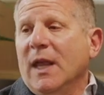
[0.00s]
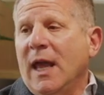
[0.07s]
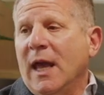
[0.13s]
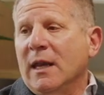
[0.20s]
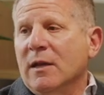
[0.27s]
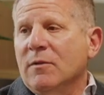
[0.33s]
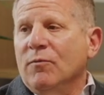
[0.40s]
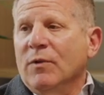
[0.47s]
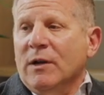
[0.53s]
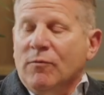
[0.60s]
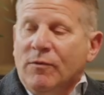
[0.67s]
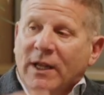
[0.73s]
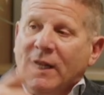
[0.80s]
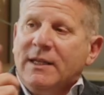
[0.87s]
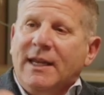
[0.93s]
And it
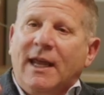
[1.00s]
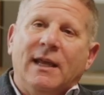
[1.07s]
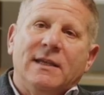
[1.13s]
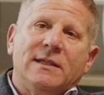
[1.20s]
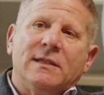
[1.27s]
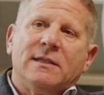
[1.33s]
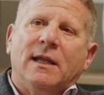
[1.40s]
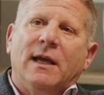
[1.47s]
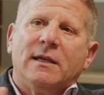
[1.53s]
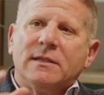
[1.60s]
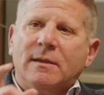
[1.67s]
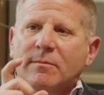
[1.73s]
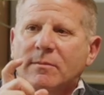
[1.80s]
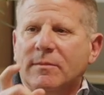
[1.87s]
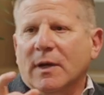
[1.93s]
really takes is like
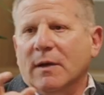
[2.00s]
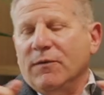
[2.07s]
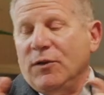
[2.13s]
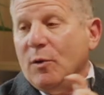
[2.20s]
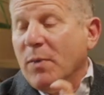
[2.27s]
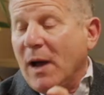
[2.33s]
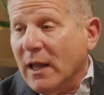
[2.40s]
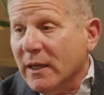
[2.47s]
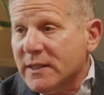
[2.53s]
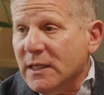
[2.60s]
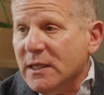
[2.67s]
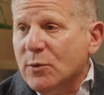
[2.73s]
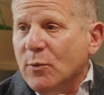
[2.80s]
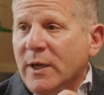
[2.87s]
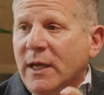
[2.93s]
a few
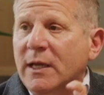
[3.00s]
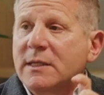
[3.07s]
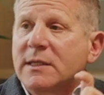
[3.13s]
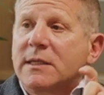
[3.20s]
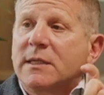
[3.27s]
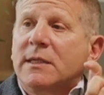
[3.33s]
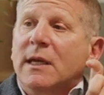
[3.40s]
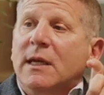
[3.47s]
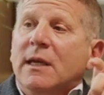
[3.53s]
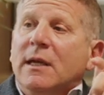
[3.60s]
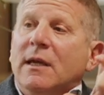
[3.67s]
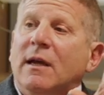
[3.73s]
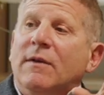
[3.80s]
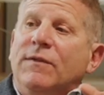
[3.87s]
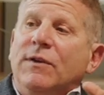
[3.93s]
policy tweaks,
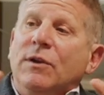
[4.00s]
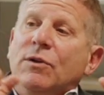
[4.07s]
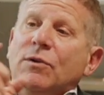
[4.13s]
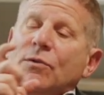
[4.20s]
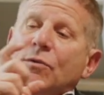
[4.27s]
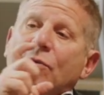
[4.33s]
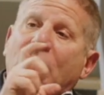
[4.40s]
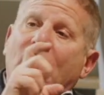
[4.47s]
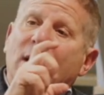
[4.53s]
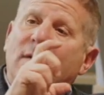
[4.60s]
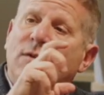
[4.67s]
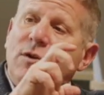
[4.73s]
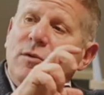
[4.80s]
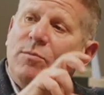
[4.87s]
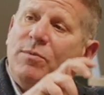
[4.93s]
a few kind
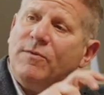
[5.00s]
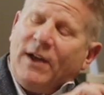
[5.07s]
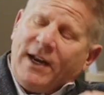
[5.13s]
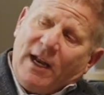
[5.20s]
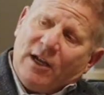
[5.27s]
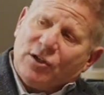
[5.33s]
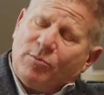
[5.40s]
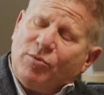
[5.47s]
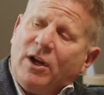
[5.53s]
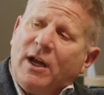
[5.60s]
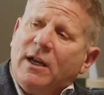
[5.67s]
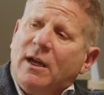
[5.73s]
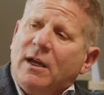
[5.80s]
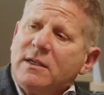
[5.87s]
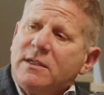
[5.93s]
of new financial
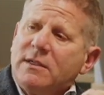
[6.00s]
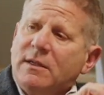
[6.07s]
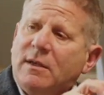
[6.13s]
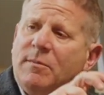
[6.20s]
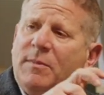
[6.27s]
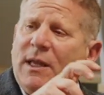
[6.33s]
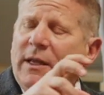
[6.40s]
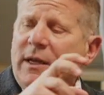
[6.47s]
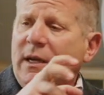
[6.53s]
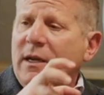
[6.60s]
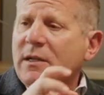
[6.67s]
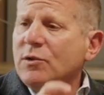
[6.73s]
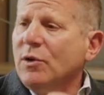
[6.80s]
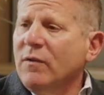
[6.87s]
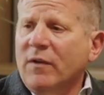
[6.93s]
products, ability
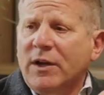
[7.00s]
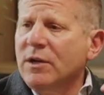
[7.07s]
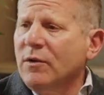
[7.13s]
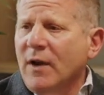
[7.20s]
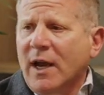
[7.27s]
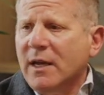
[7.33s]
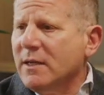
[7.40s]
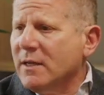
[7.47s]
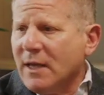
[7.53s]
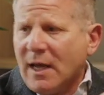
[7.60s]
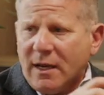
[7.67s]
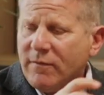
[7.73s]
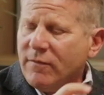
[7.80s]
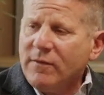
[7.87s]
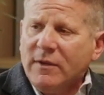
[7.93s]
to sort of underwrite
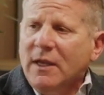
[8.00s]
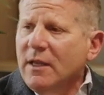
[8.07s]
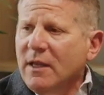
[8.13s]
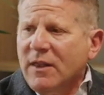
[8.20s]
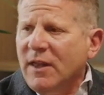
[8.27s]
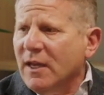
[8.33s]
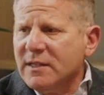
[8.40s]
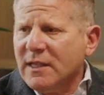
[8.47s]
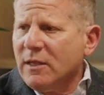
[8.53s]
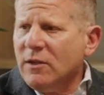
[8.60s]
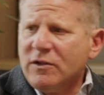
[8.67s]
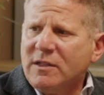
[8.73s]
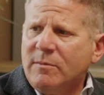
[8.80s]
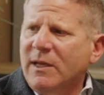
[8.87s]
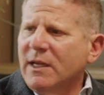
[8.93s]
kind of things that
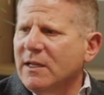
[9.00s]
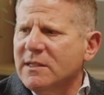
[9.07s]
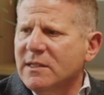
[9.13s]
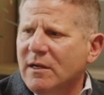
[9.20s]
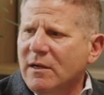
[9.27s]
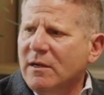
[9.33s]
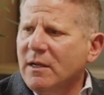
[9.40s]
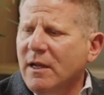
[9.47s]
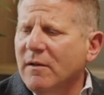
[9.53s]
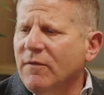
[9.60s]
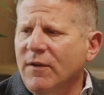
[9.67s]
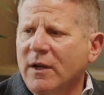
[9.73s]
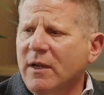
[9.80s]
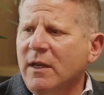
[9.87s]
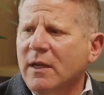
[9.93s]
used to be considered kind of
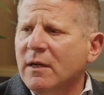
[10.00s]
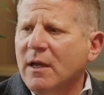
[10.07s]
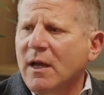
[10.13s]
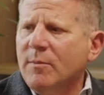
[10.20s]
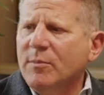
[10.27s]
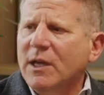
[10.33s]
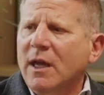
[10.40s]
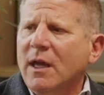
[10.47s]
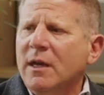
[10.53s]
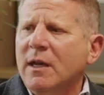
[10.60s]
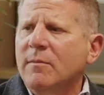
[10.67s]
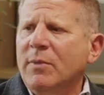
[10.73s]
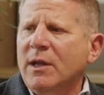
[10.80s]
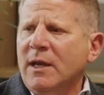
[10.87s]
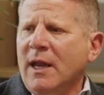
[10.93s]
funky and
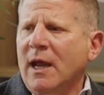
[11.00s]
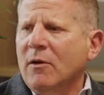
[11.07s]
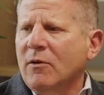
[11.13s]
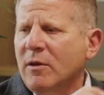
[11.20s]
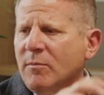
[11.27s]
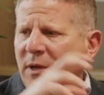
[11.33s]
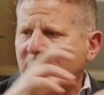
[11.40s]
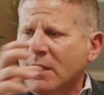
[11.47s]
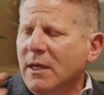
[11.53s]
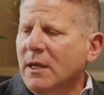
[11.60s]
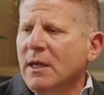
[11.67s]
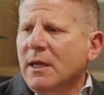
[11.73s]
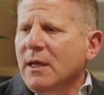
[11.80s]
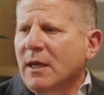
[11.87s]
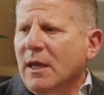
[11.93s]
complicated, but now can
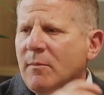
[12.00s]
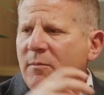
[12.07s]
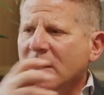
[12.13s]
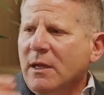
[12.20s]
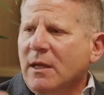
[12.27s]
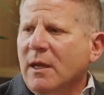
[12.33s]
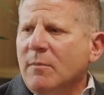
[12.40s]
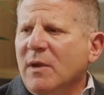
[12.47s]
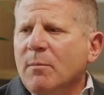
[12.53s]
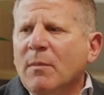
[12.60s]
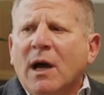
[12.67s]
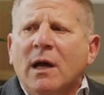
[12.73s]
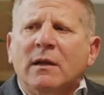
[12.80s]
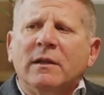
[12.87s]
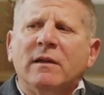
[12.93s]
be
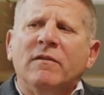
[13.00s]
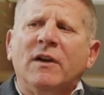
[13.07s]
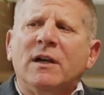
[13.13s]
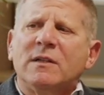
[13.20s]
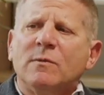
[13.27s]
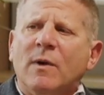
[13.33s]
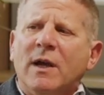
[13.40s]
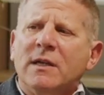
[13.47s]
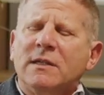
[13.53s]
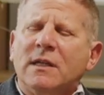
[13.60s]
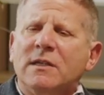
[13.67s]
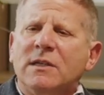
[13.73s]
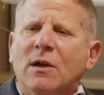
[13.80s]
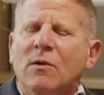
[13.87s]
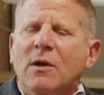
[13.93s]
modeled in various ways.
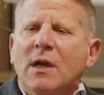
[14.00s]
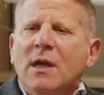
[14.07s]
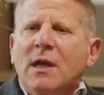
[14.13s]
And so